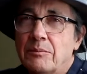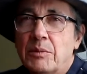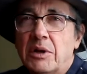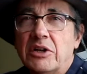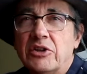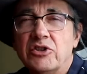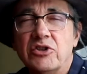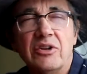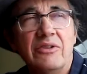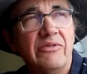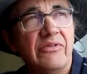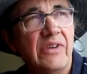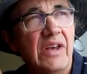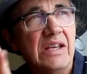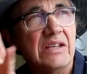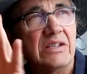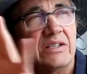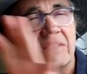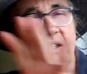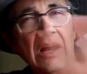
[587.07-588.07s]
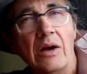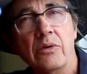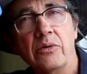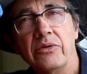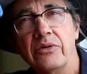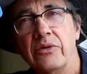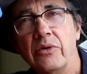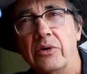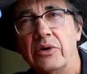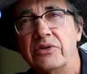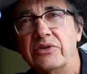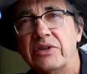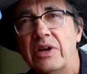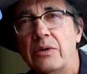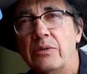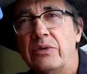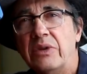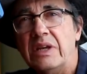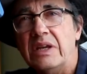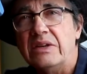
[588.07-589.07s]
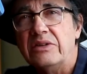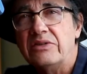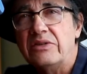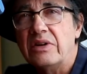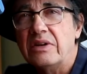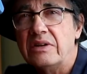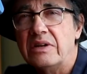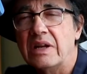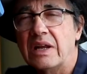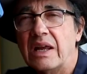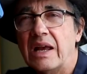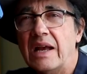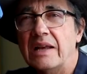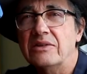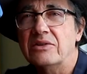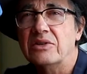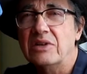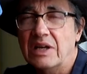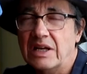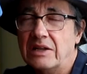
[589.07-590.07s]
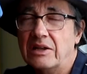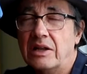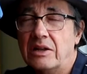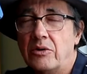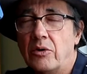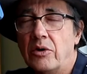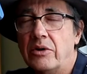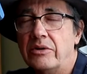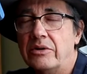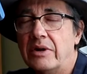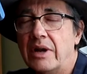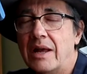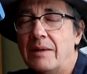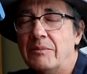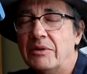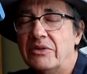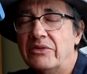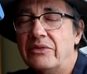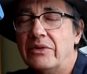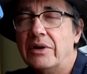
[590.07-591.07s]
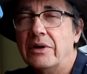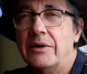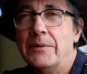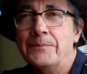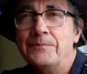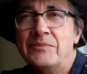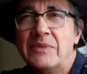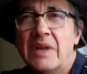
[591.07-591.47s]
but it should face south or southeast to catch in the northern hemisphere.